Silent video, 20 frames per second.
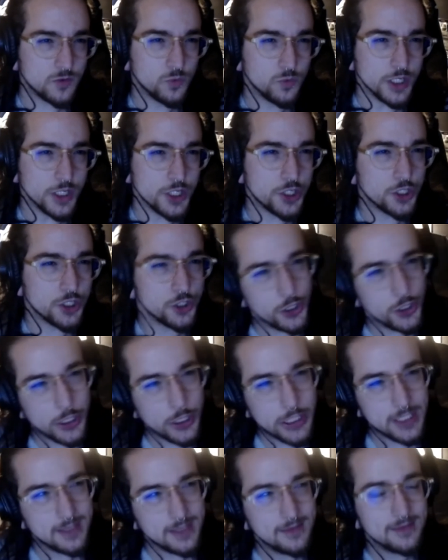What
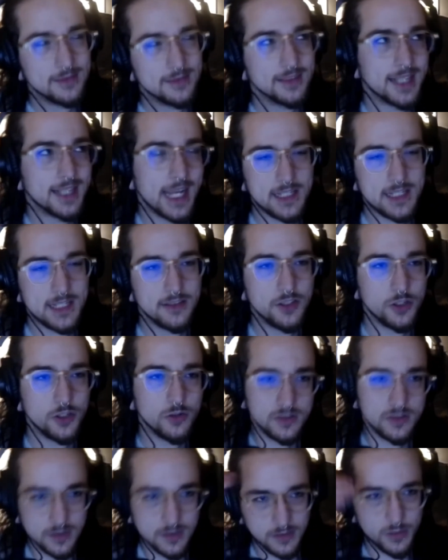should I,
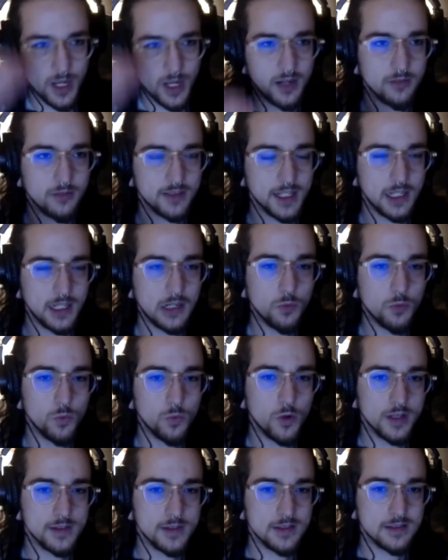kind of like
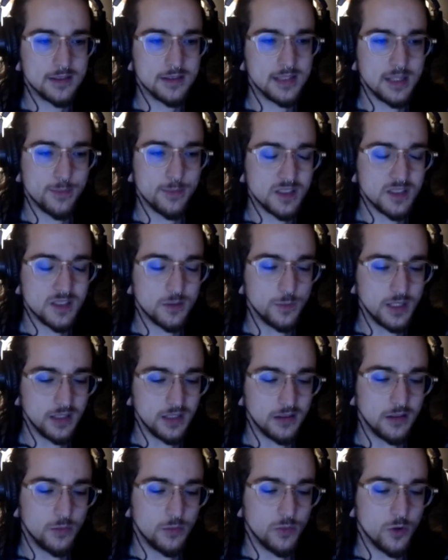what seems to be
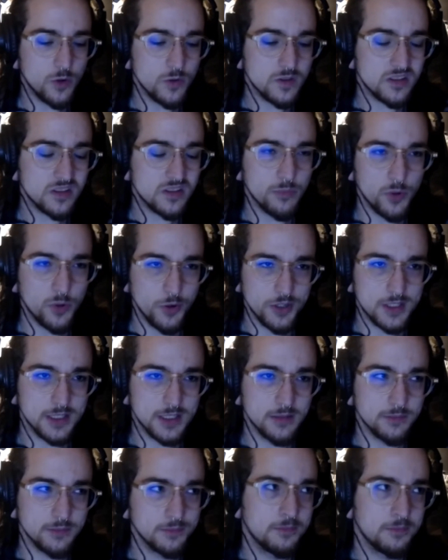the most
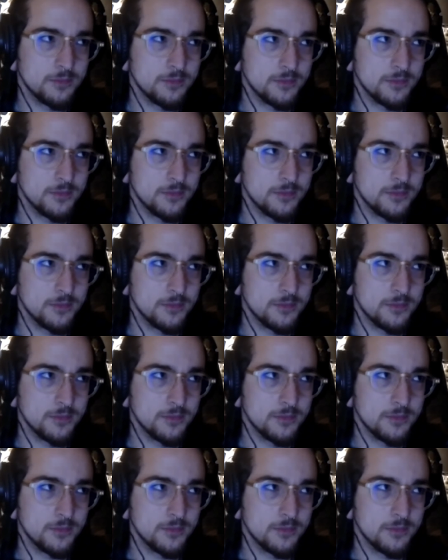important